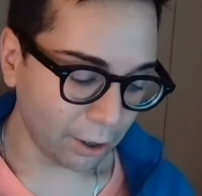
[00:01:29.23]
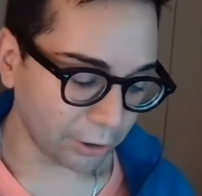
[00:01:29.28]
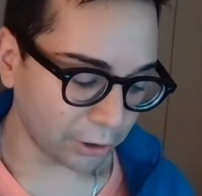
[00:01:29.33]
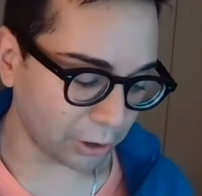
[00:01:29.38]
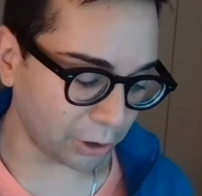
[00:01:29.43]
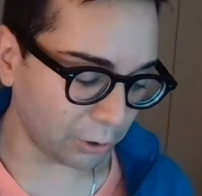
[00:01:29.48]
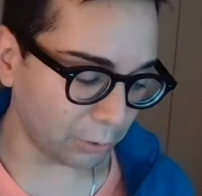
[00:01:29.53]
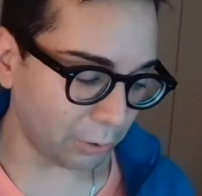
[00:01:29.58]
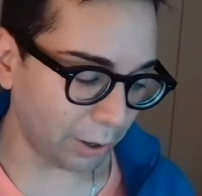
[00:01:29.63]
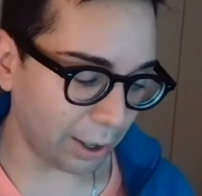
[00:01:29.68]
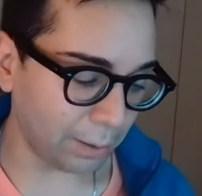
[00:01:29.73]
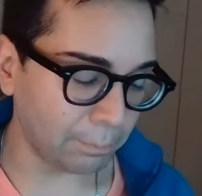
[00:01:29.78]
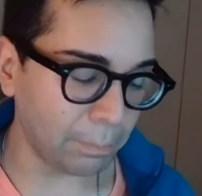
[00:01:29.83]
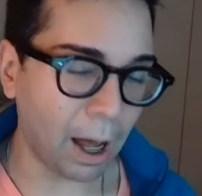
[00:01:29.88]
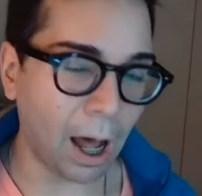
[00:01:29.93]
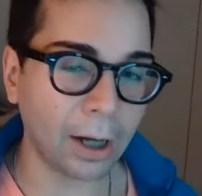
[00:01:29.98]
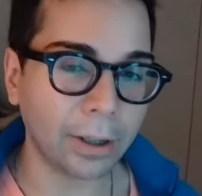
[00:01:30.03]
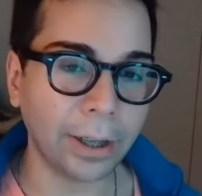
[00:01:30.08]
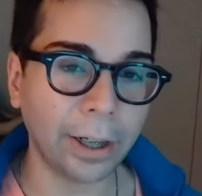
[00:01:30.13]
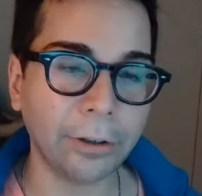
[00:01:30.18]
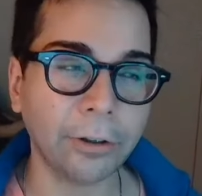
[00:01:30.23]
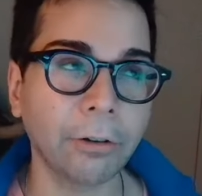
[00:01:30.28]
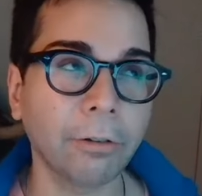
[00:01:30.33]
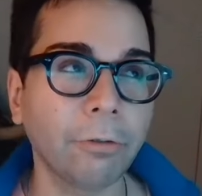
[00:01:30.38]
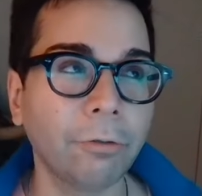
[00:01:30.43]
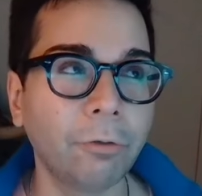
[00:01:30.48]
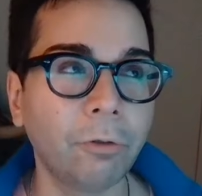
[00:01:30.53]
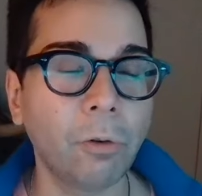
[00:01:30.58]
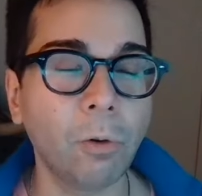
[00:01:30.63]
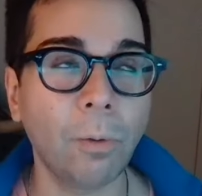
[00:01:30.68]
to embodying your
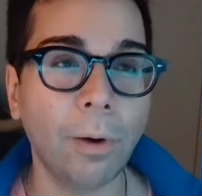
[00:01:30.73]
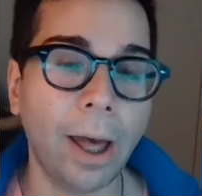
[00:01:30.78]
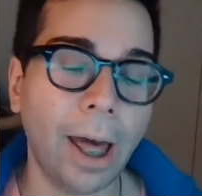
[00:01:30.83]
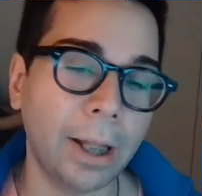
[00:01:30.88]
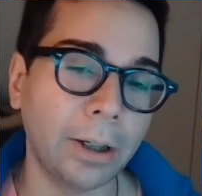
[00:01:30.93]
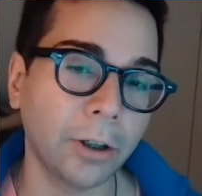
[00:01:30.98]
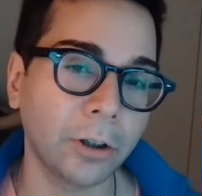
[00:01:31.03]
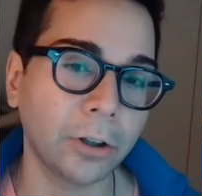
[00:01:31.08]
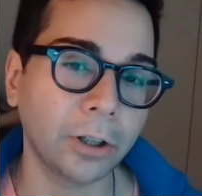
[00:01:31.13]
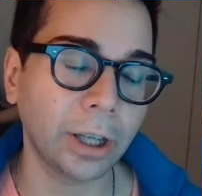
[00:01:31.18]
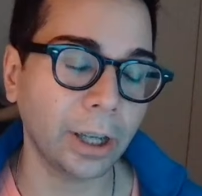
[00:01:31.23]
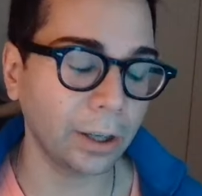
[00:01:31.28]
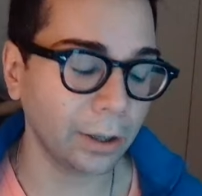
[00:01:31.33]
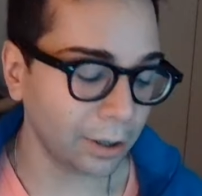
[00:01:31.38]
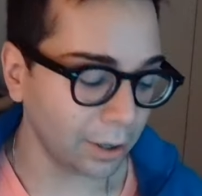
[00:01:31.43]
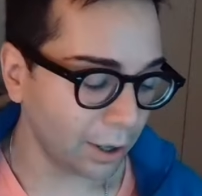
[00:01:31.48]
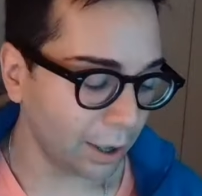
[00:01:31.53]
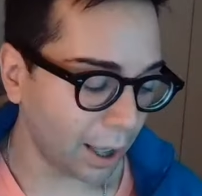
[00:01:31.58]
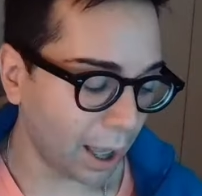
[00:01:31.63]
full energy.